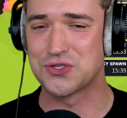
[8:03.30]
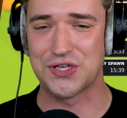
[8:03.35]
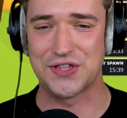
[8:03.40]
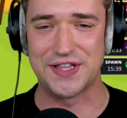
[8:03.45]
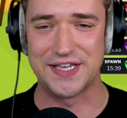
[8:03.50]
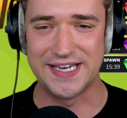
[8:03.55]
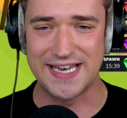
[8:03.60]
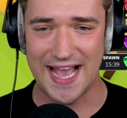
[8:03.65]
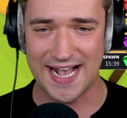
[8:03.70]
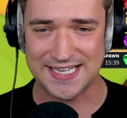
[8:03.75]
to
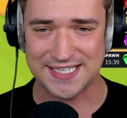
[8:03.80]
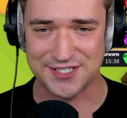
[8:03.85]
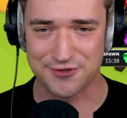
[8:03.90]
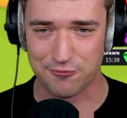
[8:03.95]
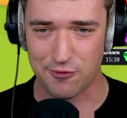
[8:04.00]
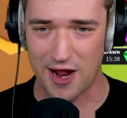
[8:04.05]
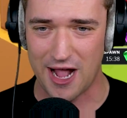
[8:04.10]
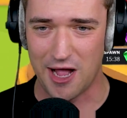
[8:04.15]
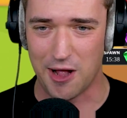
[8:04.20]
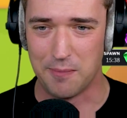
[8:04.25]
the next
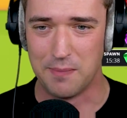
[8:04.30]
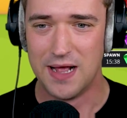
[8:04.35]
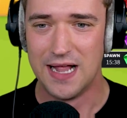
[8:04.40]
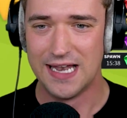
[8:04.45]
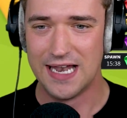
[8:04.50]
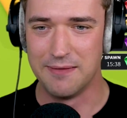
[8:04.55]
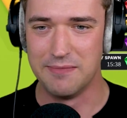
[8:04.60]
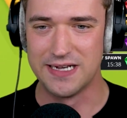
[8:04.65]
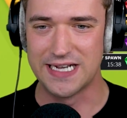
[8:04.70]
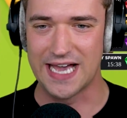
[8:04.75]
realm.
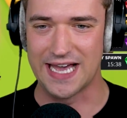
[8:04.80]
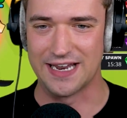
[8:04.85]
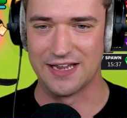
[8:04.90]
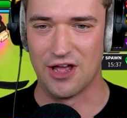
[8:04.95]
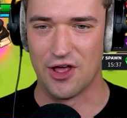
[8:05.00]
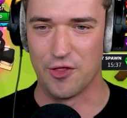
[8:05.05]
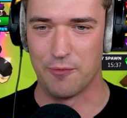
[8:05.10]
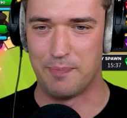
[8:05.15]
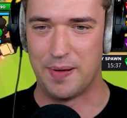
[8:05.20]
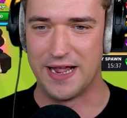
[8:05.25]
Let me get
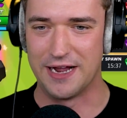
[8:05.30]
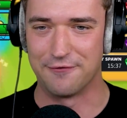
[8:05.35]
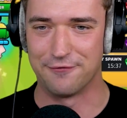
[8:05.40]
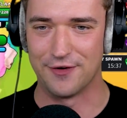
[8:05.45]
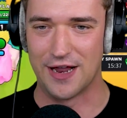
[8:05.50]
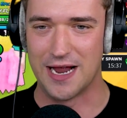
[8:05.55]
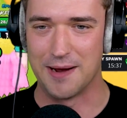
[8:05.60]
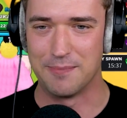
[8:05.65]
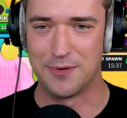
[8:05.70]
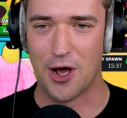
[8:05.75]
another Pink
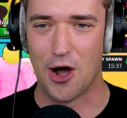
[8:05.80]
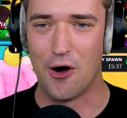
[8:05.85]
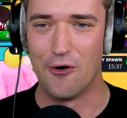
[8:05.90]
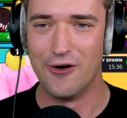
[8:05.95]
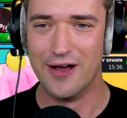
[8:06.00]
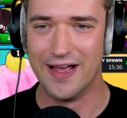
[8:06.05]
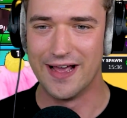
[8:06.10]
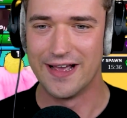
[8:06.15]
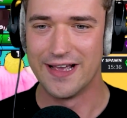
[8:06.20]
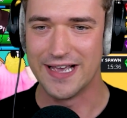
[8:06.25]
Flame, though.
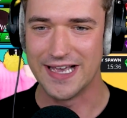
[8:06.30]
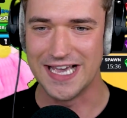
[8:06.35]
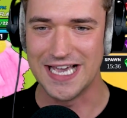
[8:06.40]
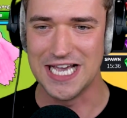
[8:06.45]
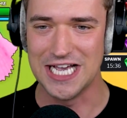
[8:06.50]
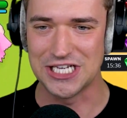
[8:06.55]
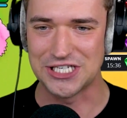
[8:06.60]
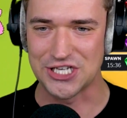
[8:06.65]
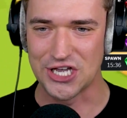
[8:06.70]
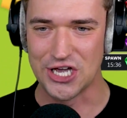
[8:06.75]

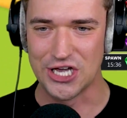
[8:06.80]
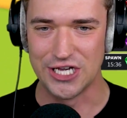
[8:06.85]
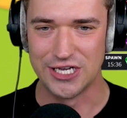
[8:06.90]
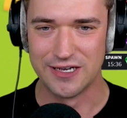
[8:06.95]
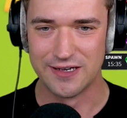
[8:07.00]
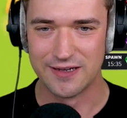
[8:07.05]
Easy.